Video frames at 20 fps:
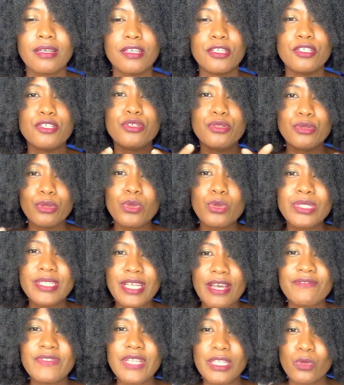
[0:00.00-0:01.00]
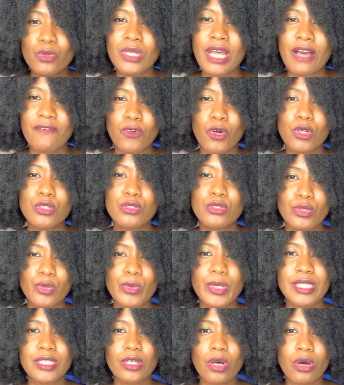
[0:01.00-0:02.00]
you definitely would have gone through
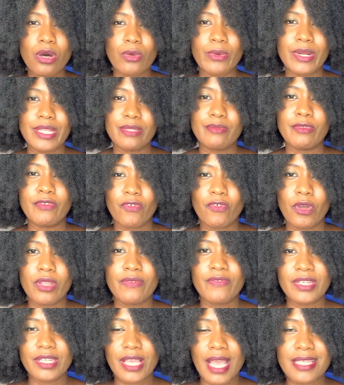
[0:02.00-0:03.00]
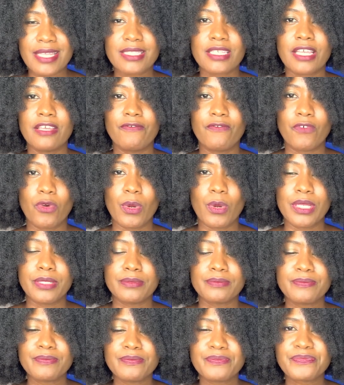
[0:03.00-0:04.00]
it already before even asking for it.